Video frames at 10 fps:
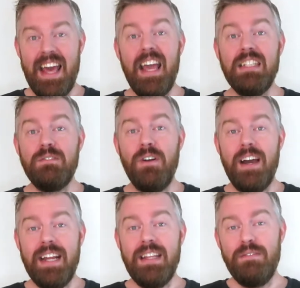It's
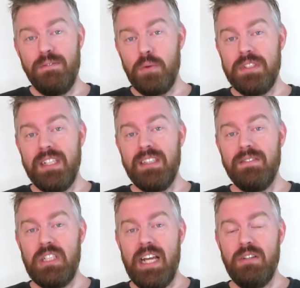Friday the 14th
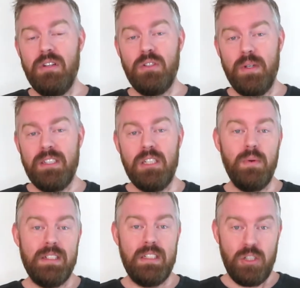of January
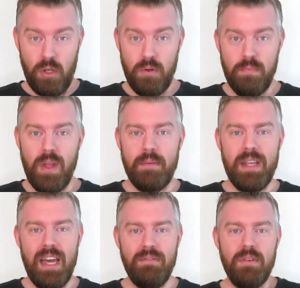2022. I'm
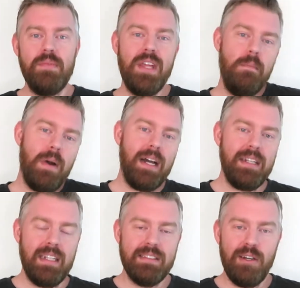Dan from
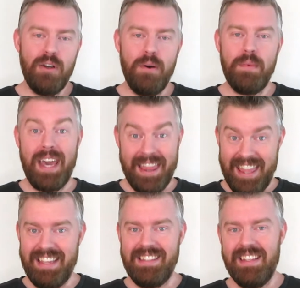themeparknut.com and
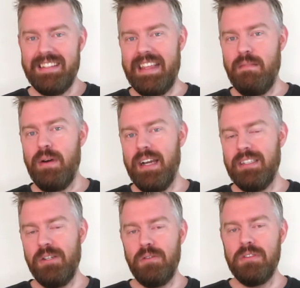this is Theme
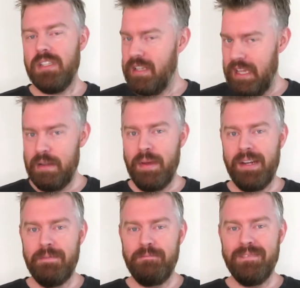Park News in a
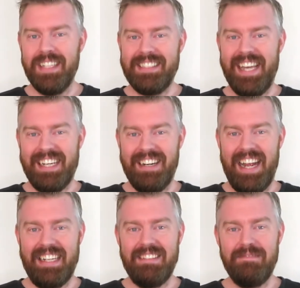minute. Let's get
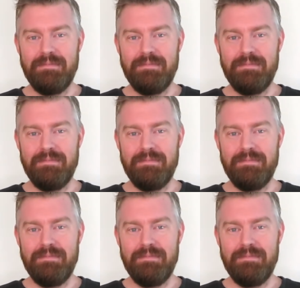cracking.